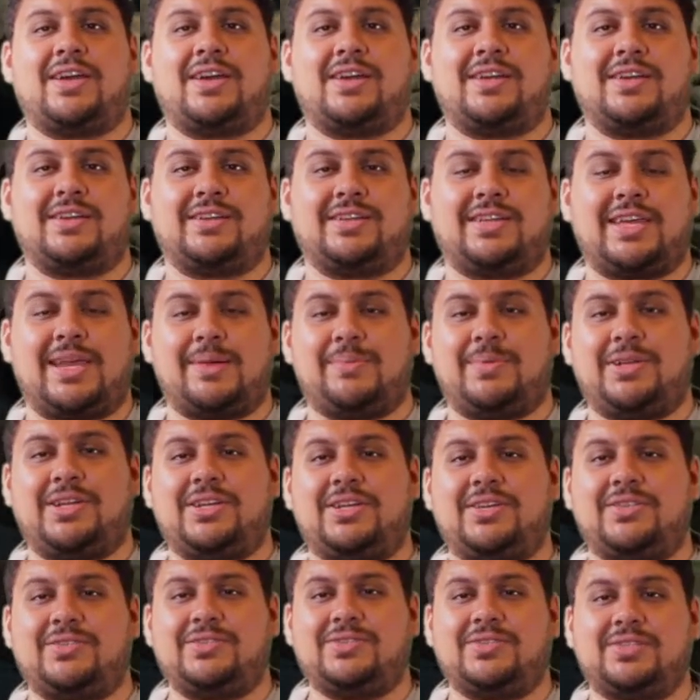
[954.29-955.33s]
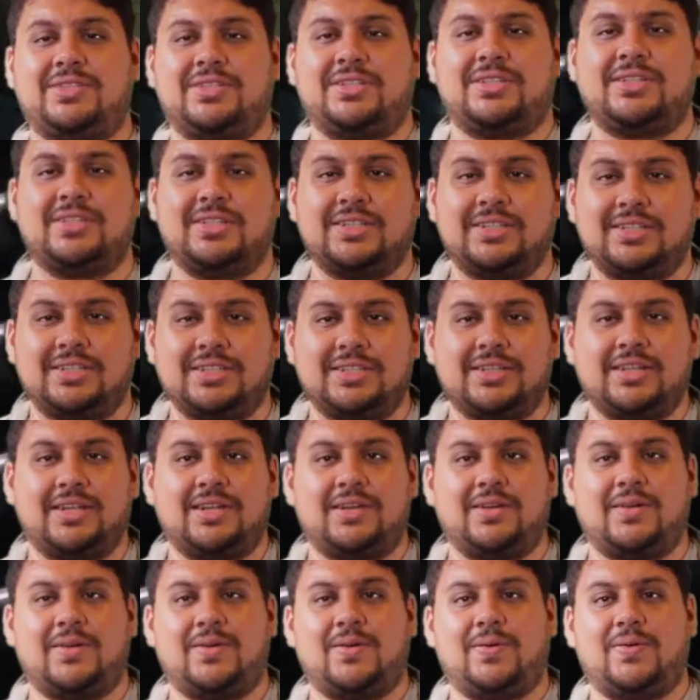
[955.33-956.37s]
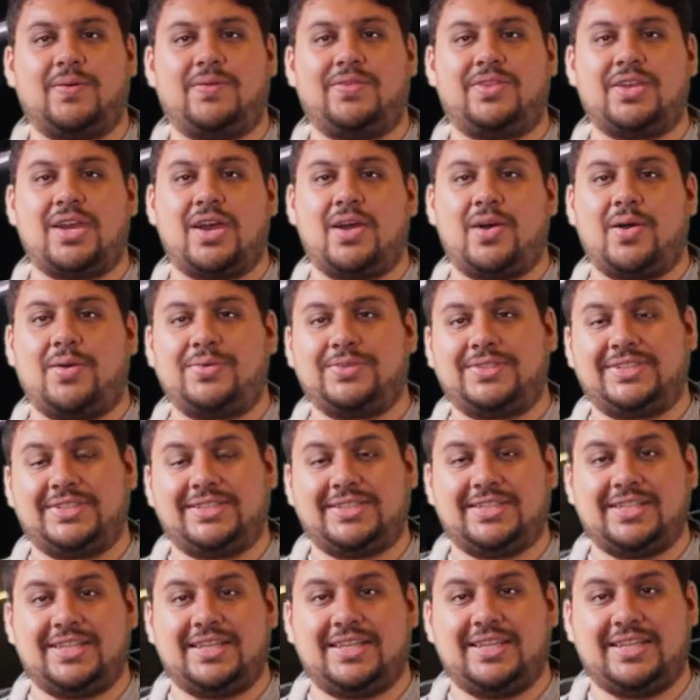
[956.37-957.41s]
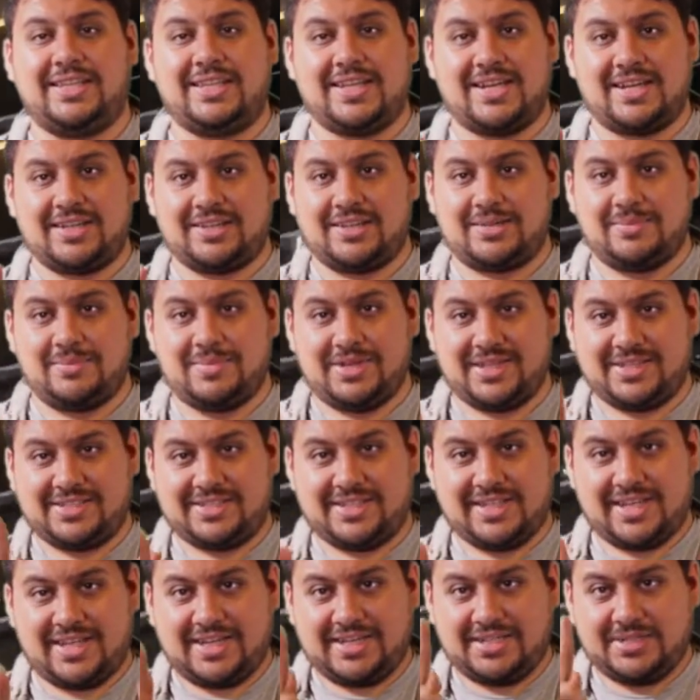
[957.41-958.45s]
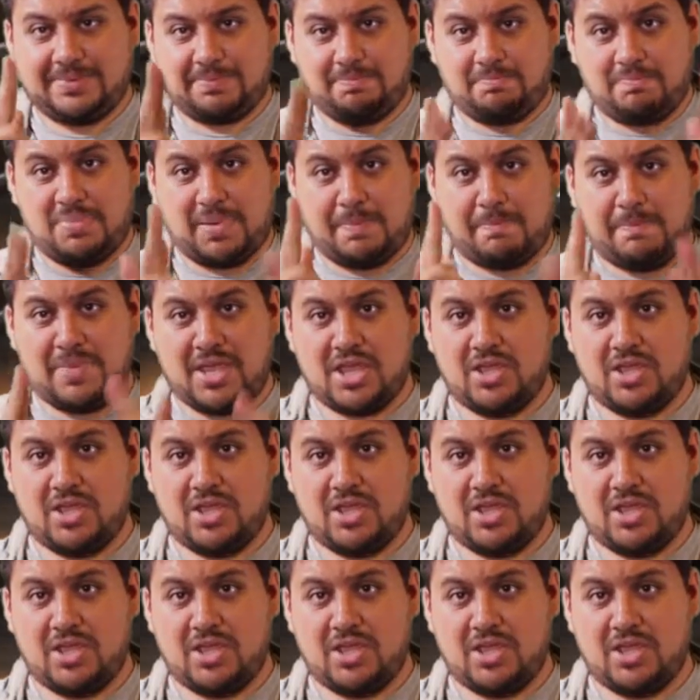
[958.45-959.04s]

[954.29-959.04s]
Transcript: of Gaming News with your host, Dr. Mustache. Beep,